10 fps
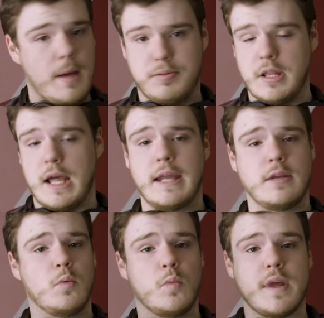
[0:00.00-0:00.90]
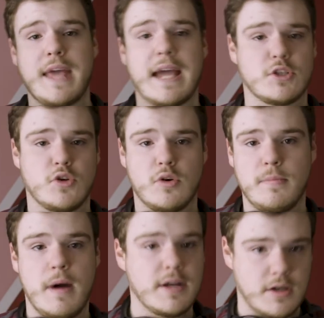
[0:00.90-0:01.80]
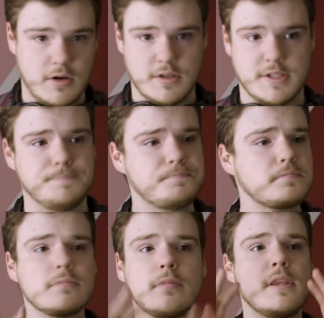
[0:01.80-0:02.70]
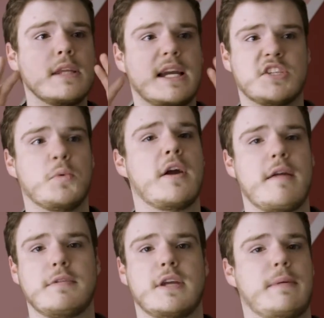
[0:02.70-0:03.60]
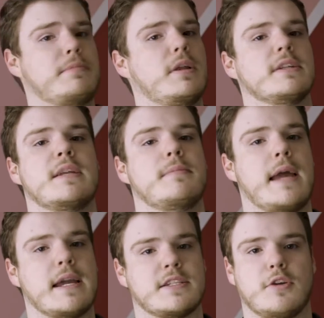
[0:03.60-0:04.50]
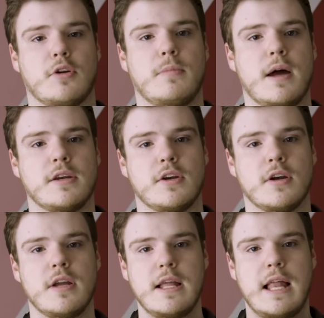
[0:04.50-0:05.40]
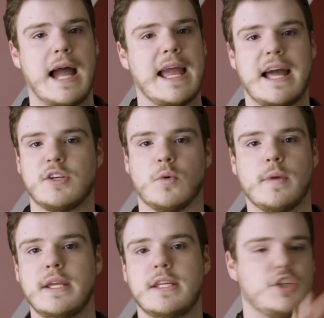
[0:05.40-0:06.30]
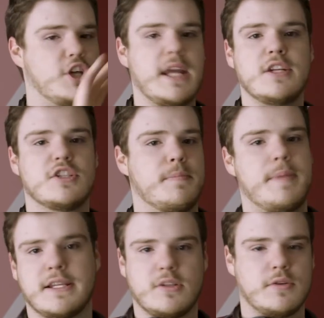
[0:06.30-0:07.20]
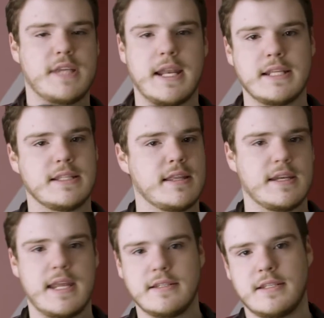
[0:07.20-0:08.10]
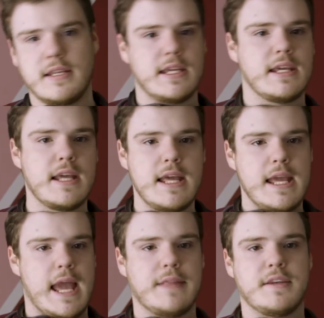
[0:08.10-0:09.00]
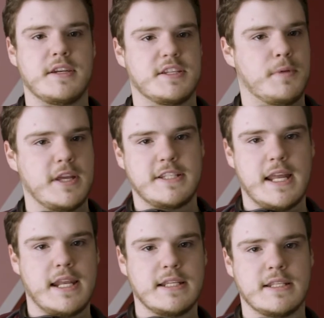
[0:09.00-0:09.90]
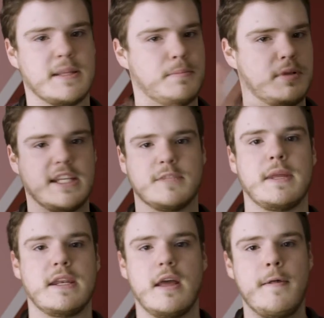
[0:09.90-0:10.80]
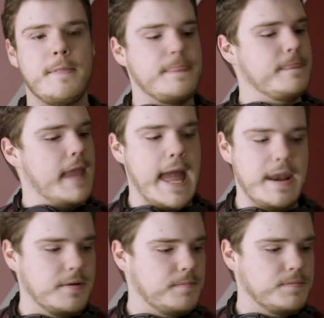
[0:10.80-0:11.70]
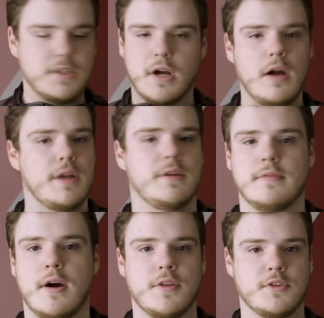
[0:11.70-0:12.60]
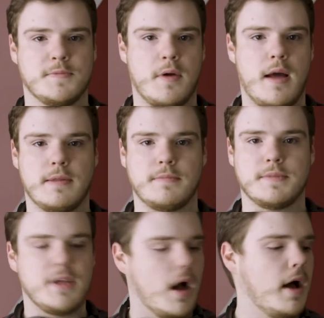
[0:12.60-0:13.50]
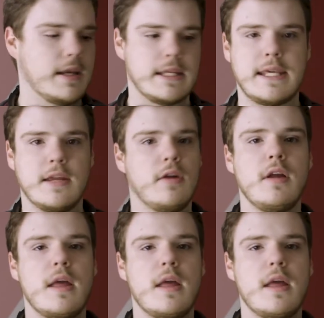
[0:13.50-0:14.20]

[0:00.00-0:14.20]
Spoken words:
applied with external monitors. I swear every time I plugged in my external monitor, I had to change the pixel settings and the density and the display settings and the placement. And gone are those problems. Gone. Here,